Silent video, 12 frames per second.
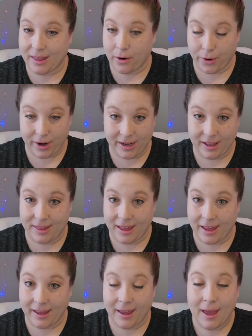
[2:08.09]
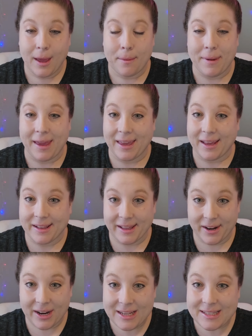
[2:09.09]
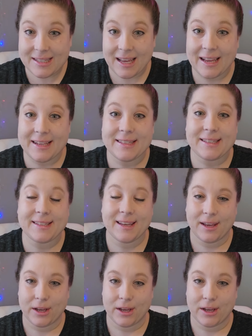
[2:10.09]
or anything. Make it clear and concise.